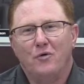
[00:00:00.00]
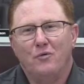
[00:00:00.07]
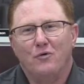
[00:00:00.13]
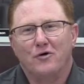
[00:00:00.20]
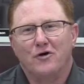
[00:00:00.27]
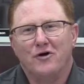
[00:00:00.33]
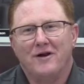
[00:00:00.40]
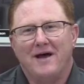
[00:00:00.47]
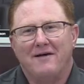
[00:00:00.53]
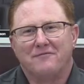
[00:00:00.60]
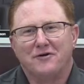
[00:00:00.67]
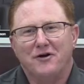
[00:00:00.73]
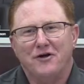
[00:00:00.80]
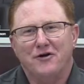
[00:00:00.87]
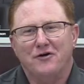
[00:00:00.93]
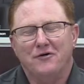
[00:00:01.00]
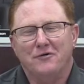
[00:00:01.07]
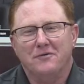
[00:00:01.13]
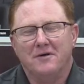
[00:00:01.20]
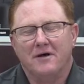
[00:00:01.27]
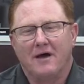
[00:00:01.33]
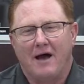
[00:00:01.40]
Well, good
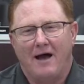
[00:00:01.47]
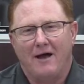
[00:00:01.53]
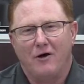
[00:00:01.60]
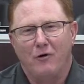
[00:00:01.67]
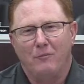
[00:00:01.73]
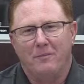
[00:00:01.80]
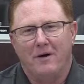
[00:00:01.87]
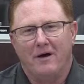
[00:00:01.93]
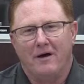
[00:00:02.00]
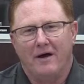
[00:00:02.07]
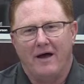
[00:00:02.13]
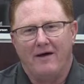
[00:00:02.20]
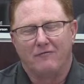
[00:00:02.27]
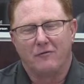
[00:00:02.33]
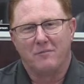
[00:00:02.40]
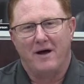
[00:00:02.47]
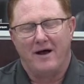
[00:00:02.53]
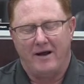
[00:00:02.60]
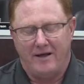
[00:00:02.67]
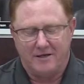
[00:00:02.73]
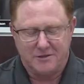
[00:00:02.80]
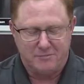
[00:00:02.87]
afternoon. I hope
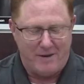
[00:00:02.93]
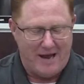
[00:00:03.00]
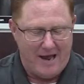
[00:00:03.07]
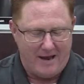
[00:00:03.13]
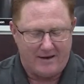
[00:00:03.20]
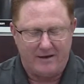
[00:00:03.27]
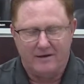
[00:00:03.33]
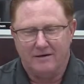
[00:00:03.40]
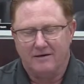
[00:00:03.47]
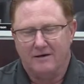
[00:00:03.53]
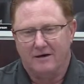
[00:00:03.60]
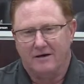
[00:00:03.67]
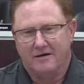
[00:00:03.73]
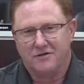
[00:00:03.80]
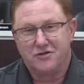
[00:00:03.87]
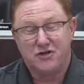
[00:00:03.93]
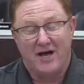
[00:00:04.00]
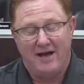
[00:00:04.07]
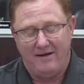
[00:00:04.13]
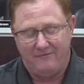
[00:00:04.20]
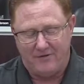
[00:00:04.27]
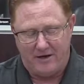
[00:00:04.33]
everybody is back and
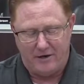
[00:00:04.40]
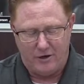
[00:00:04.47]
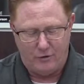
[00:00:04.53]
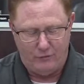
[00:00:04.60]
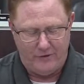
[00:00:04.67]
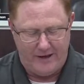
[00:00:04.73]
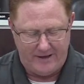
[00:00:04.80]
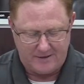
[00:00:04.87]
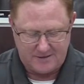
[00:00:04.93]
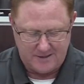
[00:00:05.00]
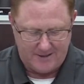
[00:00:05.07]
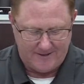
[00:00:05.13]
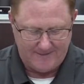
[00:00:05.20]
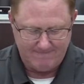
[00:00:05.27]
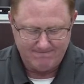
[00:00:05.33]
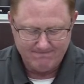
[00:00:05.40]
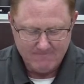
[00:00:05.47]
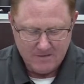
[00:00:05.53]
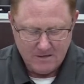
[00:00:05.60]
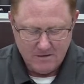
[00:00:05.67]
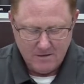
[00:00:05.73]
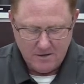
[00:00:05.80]
safe. I know that
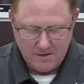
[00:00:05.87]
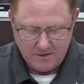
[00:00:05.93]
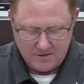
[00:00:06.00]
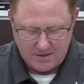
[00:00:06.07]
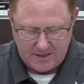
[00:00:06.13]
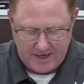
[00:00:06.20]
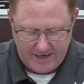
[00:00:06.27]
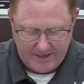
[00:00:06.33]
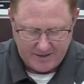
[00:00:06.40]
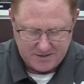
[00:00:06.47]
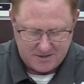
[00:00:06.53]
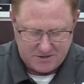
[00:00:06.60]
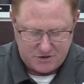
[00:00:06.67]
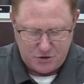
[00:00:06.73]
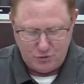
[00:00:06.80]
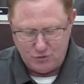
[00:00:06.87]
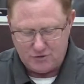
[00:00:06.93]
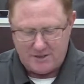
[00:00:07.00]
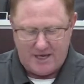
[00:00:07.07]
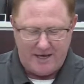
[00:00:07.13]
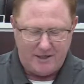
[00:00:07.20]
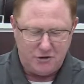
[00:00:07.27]
today is
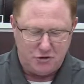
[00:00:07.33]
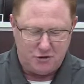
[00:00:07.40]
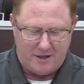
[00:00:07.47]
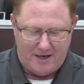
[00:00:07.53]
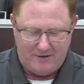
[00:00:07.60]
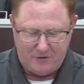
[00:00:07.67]
Tuesday, July